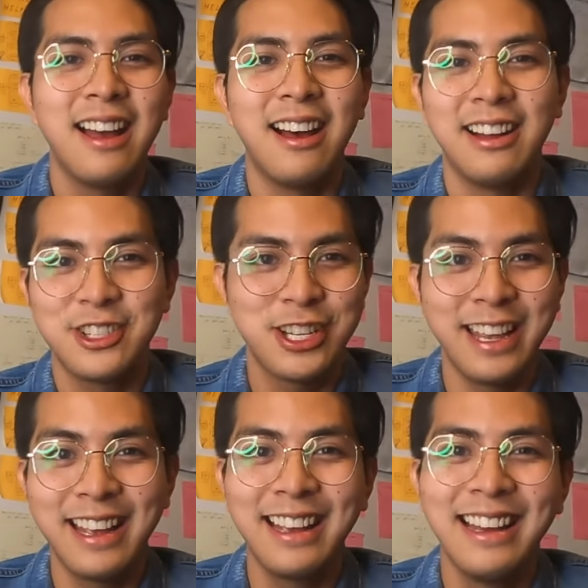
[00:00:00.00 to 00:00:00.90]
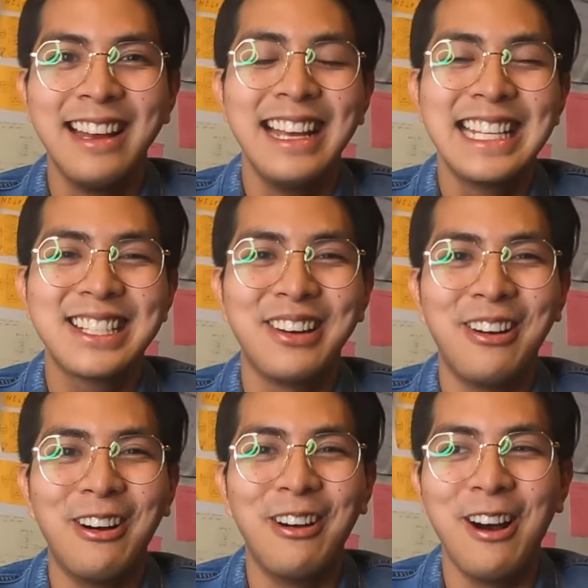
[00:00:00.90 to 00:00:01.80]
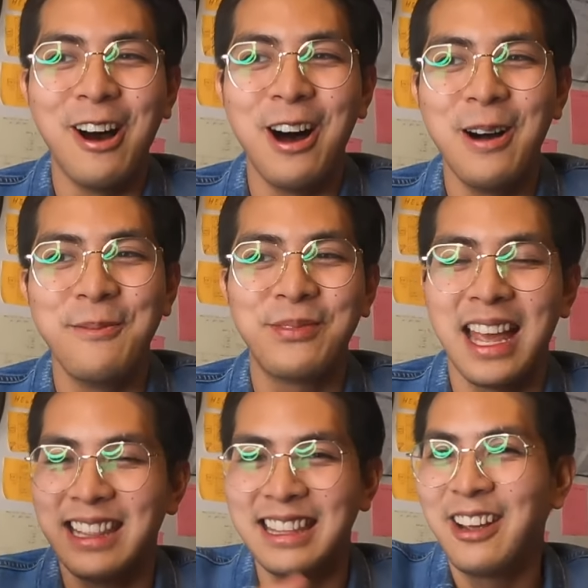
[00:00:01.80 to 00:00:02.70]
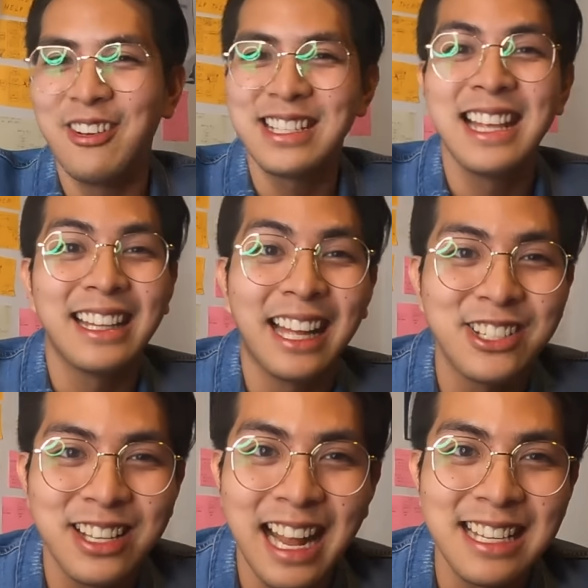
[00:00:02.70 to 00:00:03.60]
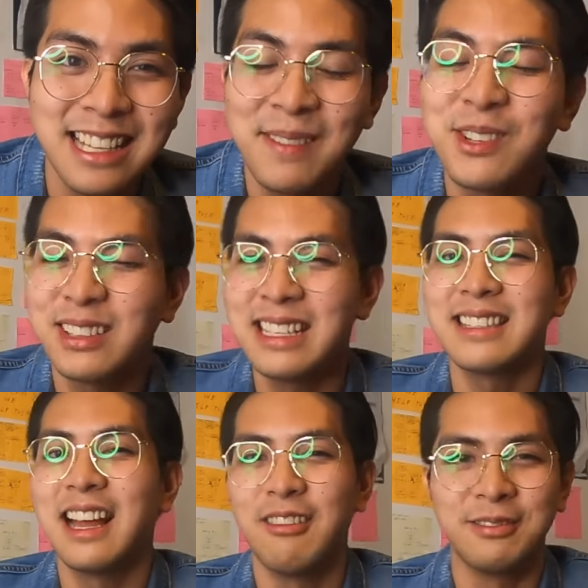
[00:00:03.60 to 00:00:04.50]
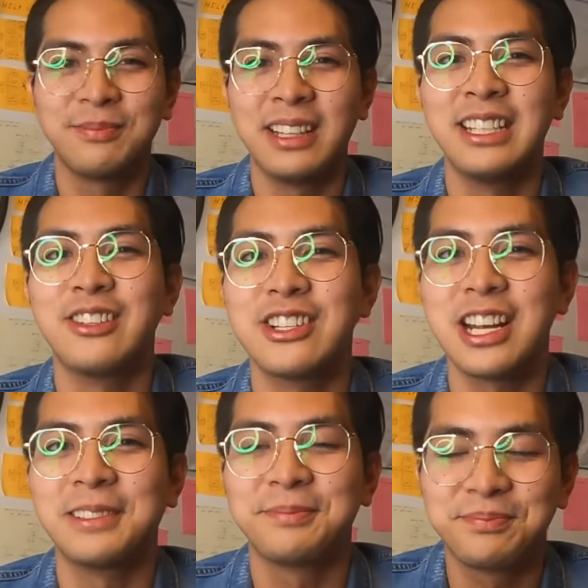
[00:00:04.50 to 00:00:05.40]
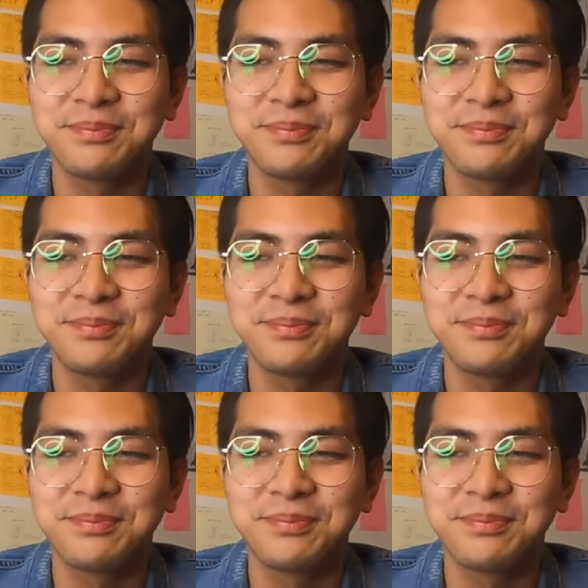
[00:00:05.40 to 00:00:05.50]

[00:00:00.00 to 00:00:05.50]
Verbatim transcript: Uh, ching. So um, yeah, di ko kasi na-attach last time, so at least now, nandito na siya.